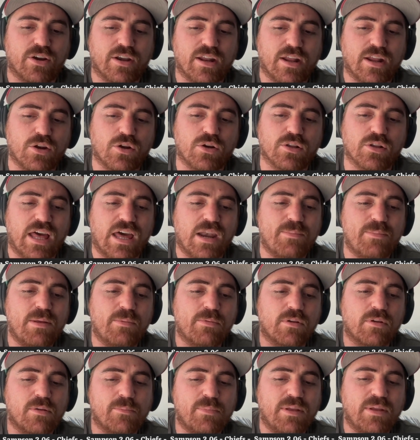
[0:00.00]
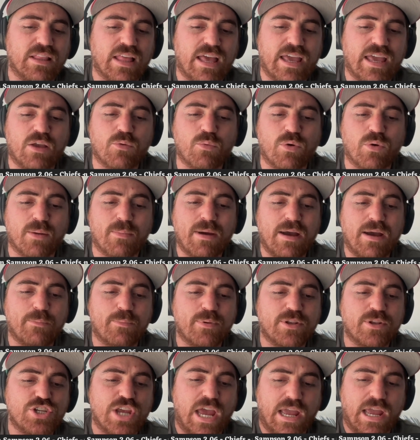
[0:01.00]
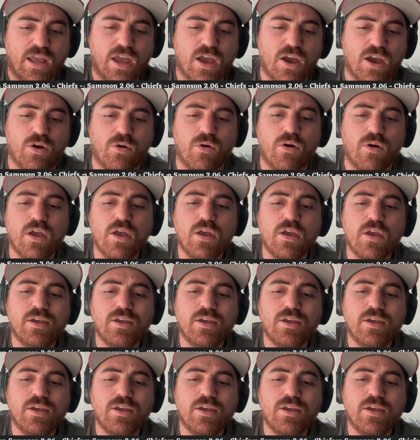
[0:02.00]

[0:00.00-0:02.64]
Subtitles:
And I know a lot of people are going to be like, what about Pacheco?